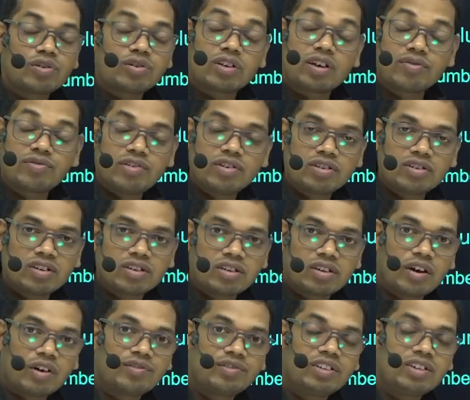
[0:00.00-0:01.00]
surface
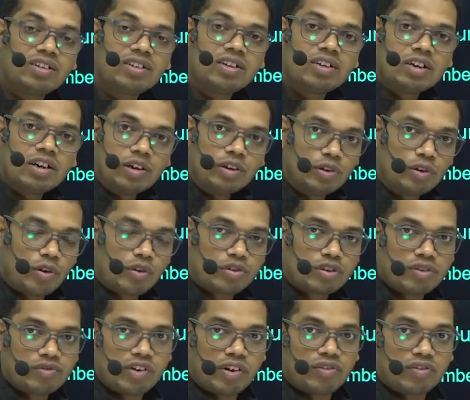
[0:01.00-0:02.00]
area of the
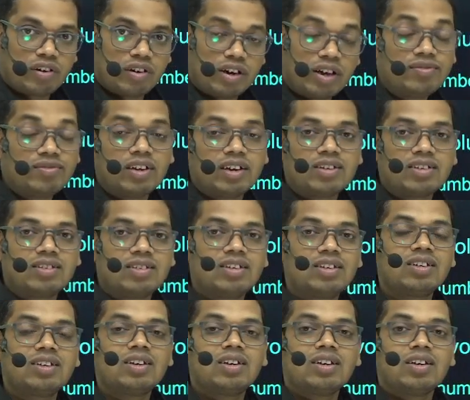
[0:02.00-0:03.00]
dorsiventral leaf, that is the